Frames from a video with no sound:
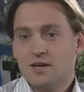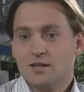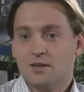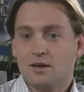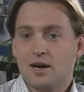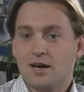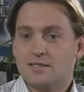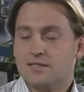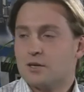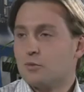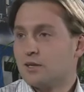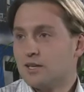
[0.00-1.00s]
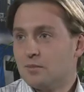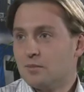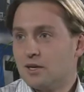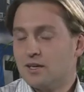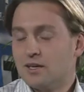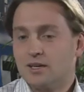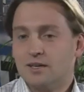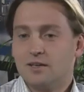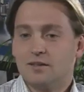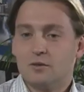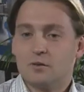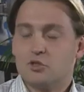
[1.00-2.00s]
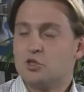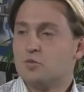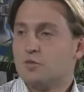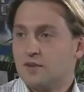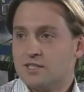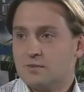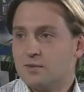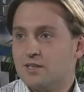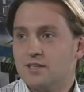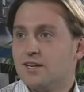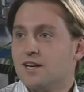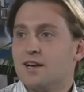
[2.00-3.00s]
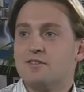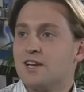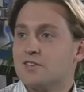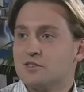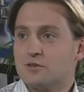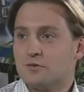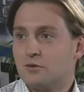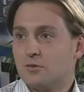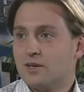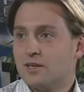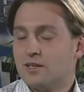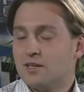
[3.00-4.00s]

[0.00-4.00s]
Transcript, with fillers: The guys that were leading my uh, or supervising me, they didn't have the answers for me,